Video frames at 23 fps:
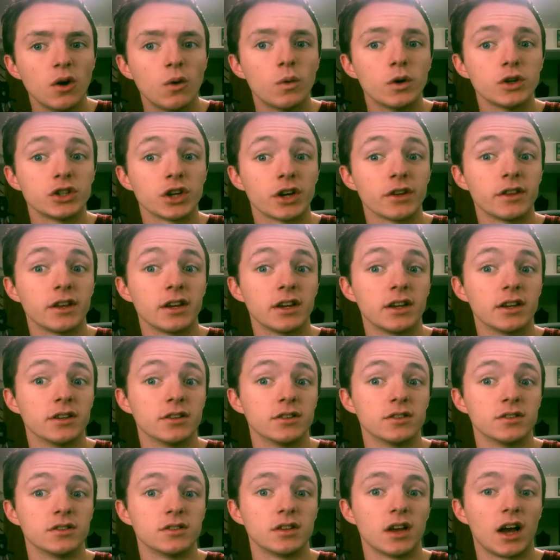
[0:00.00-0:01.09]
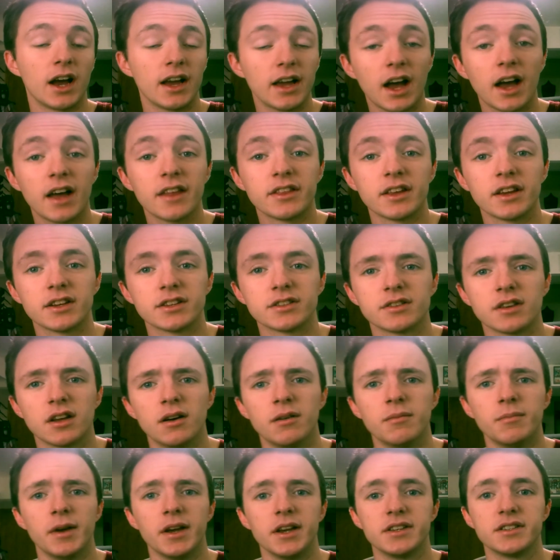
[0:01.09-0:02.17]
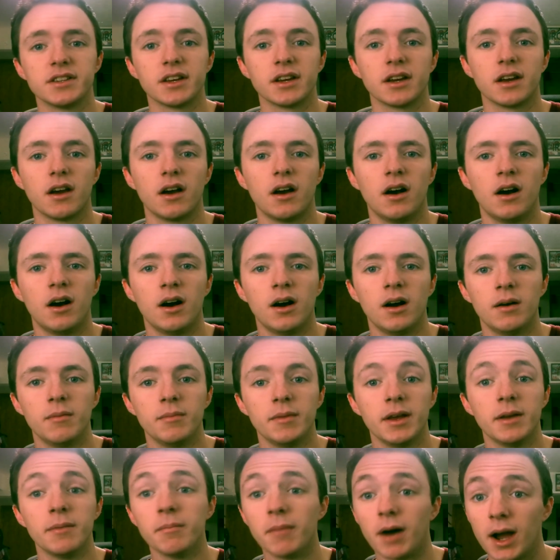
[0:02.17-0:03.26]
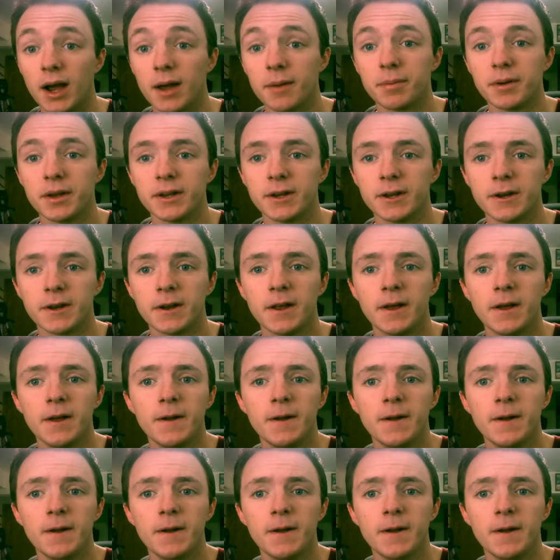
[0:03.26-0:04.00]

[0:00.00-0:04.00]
which I think is amazing, in my opinion.